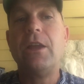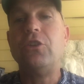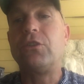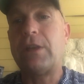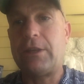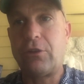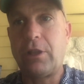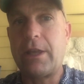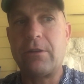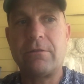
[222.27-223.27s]
You'll take your
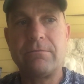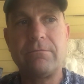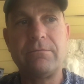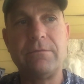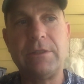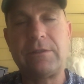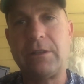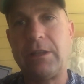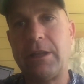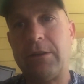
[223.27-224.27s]
letter, this
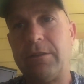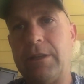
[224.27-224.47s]
little letter